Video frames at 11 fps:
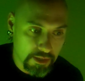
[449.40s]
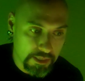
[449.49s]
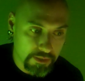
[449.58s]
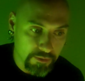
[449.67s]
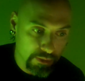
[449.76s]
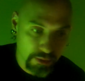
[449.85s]

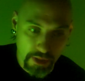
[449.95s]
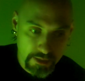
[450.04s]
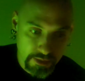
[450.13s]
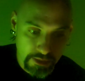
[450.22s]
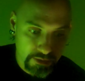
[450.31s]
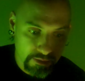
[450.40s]

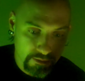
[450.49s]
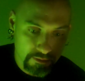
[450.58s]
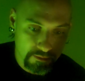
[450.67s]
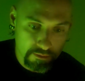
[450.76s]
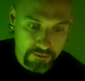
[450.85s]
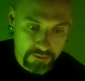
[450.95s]
individualization,
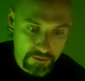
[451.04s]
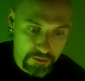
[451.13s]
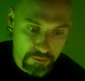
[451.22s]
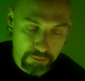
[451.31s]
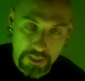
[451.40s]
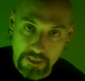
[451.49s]

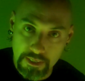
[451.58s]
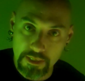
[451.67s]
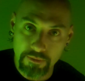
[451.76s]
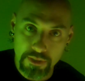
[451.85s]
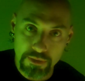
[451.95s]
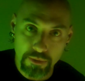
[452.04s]
being an
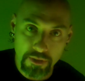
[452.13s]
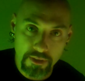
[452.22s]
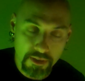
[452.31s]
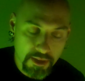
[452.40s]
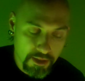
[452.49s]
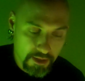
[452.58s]
individual
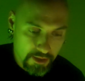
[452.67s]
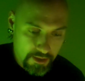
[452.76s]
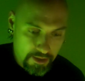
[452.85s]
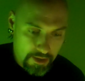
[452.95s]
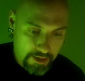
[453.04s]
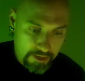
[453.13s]

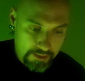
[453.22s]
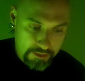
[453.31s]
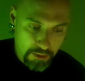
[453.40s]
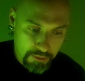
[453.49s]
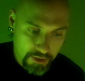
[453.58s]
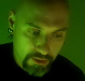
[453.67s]
and
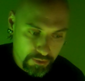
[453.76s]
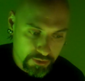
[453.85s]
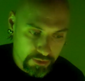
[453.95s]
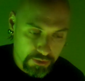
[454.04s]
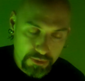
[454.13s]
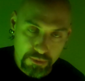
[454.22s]
coming
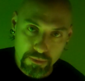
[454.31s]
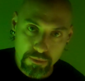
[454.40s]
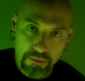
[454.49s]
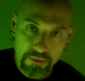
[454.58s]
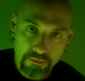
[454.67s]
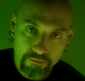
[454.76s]
closer to
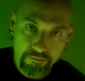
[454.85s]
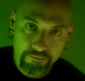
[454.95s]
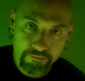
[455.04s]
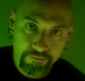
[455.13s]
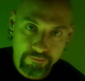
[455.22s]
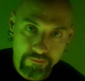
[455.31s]

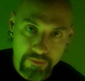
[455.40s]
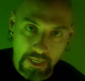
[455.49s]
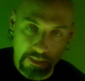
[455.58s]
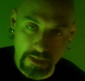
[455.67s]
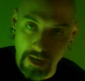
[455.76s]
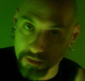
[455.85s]

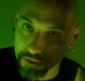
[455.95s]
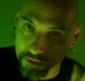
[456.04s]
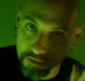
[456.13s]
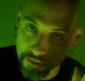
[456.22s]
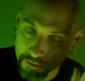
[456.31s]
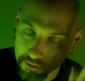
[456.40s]
that
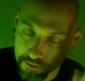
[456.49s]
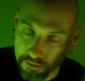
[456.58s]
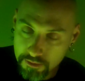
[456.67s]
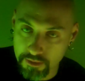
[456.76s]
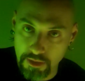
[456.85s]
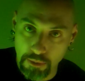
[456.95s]
godhood
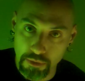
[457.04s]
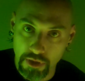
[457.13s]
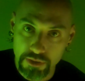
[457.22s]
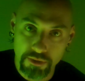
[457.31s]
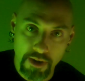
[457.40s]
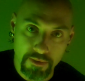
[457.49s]
that we're all
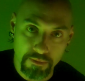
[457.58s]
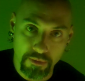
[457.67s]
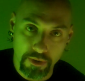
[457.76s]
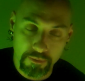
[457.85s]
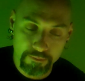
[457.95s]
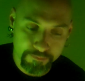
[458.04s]
striving
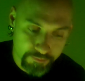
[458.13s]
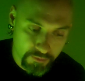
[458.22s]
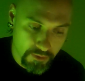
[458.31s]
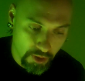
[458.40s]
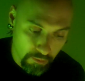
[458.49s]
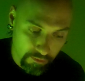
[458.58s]
for,
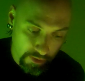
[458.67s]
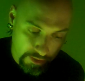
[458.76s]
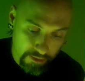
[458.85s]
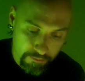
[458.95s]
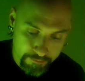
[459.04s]
hopefully.